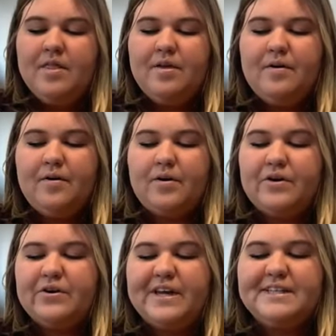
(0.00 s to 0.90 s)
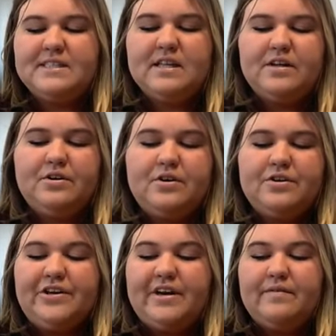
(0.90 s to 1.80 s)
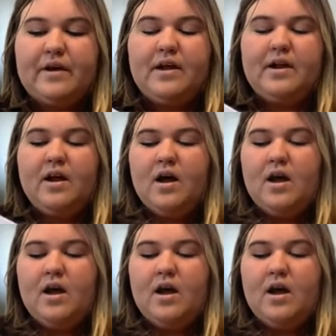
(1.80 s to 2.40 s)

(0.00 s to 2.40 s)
the grace that you are given.